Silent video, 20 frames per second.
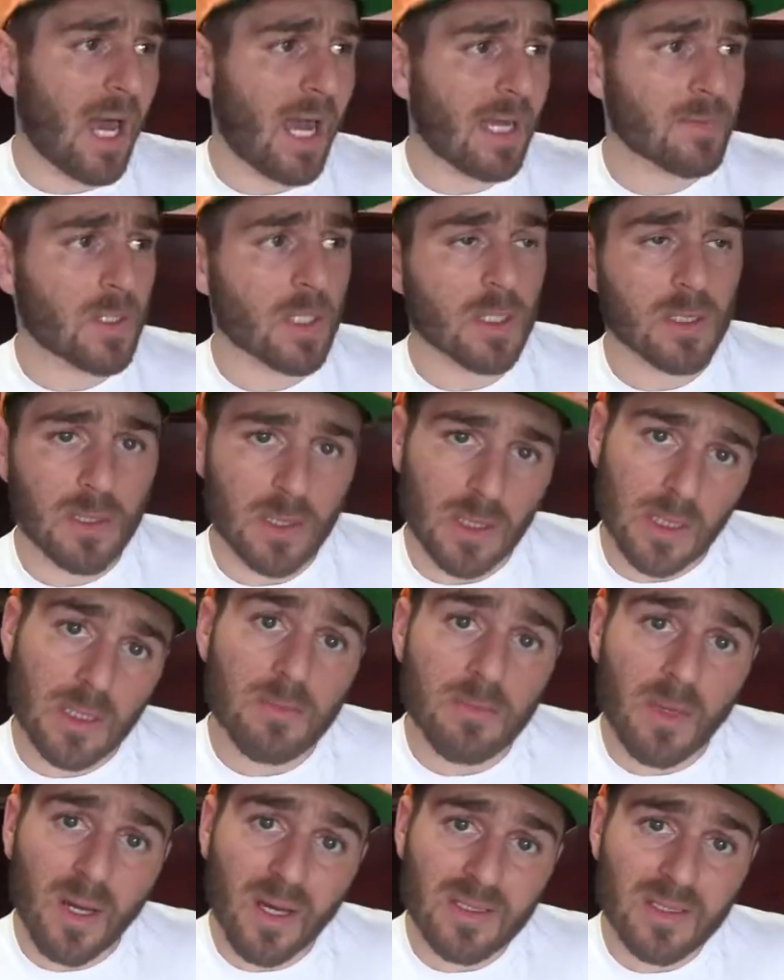I'm currently
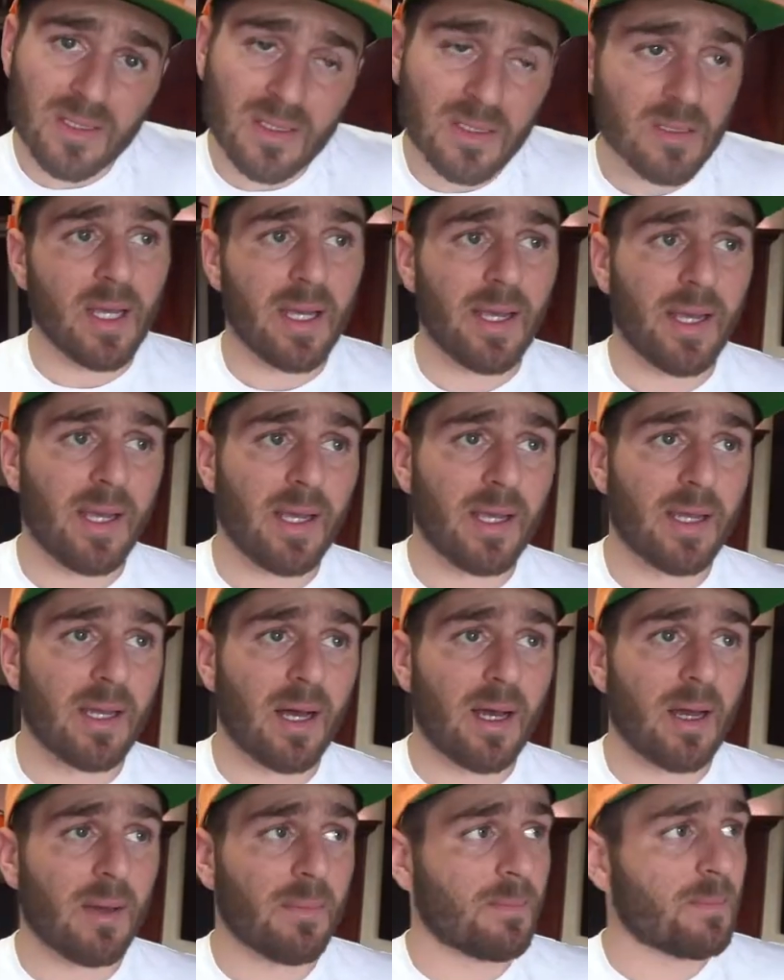in Boston, and
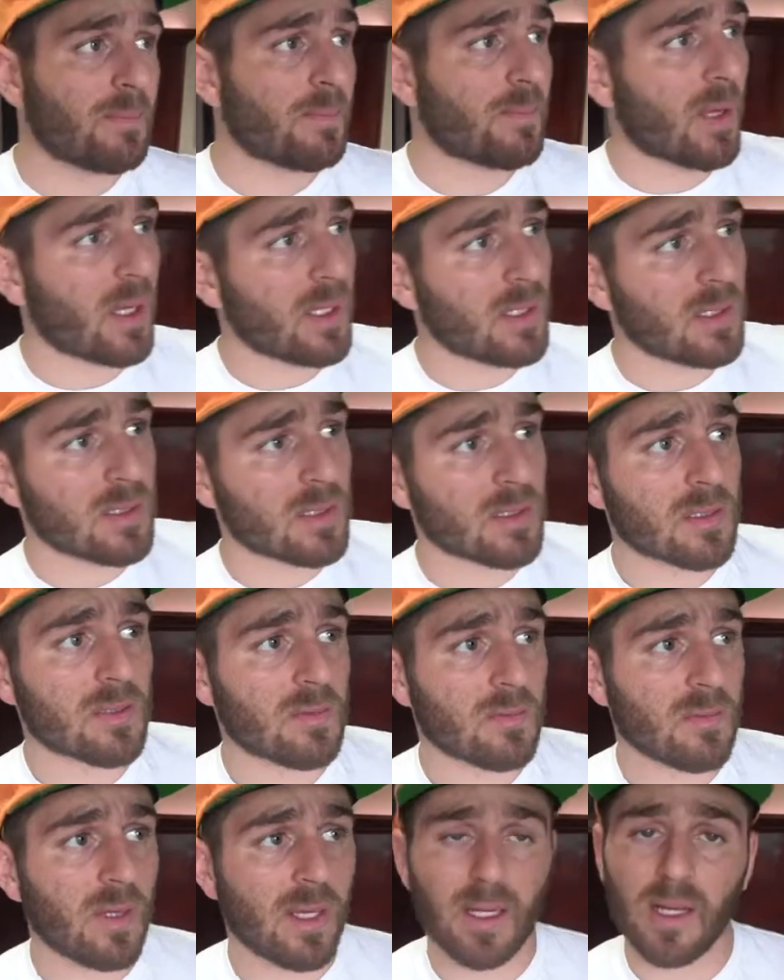I'm probably just
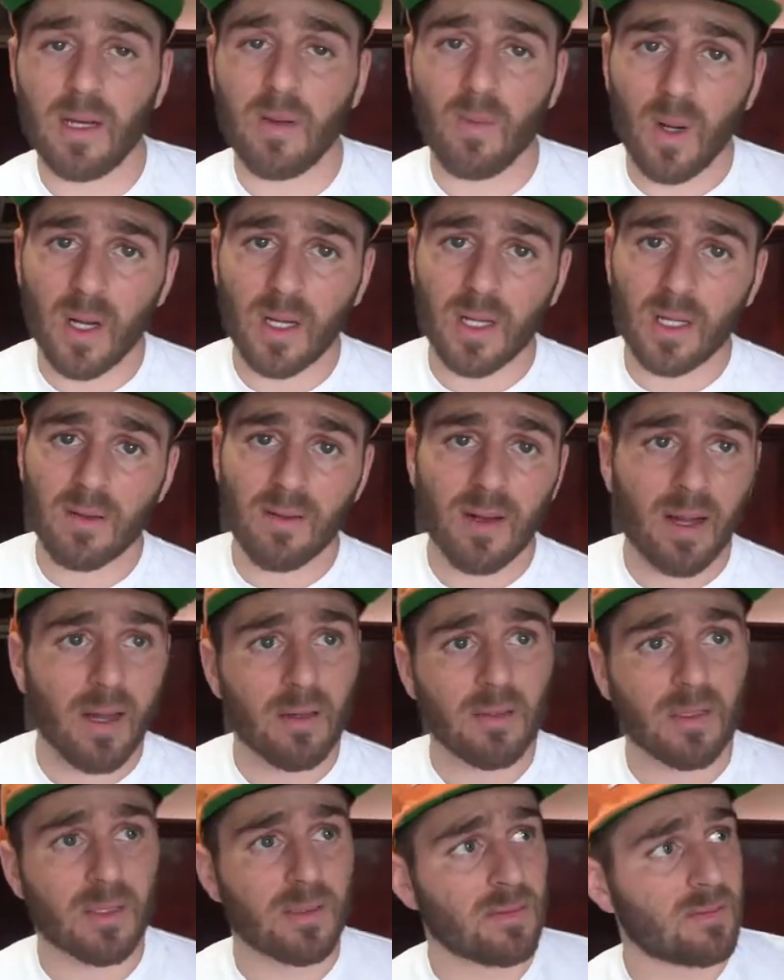right now walking
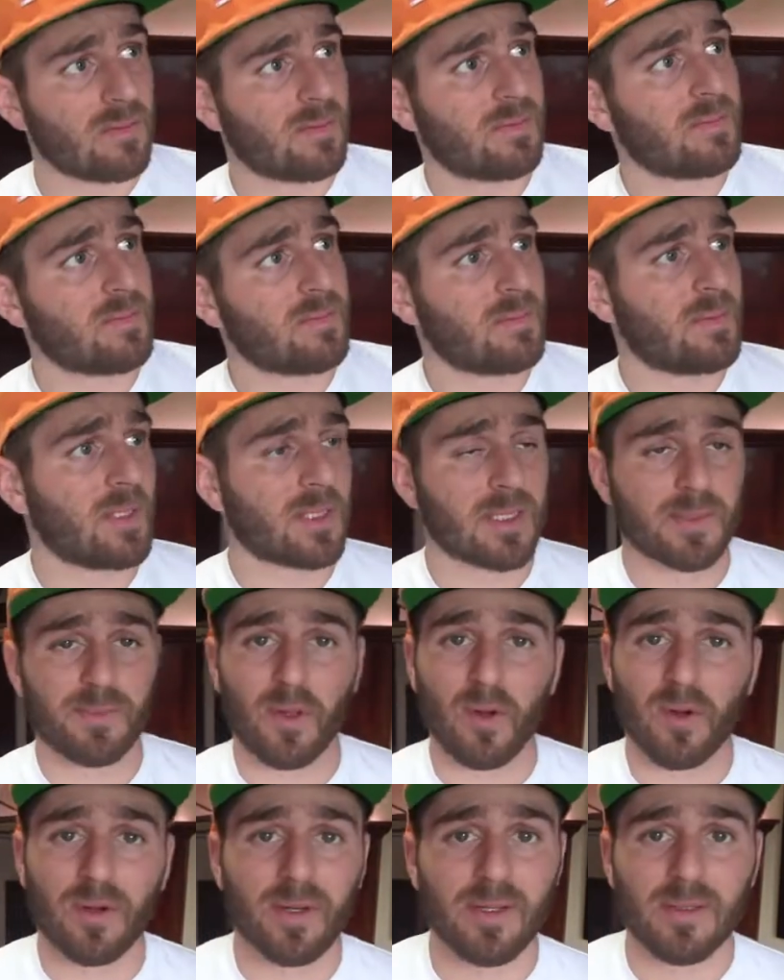around and
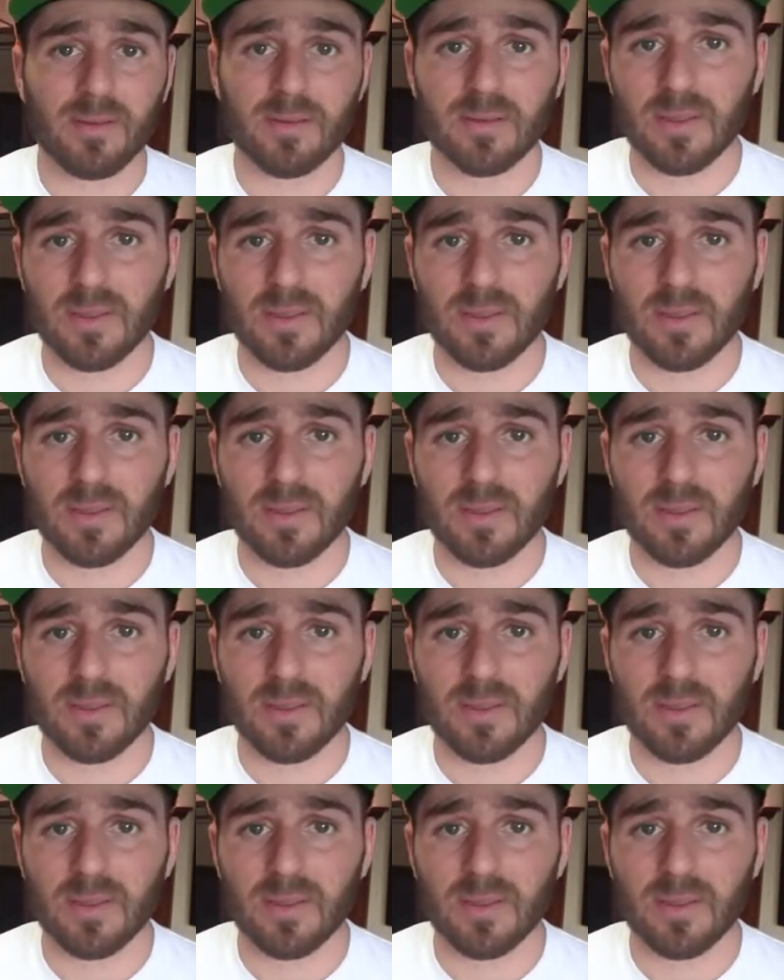exploring.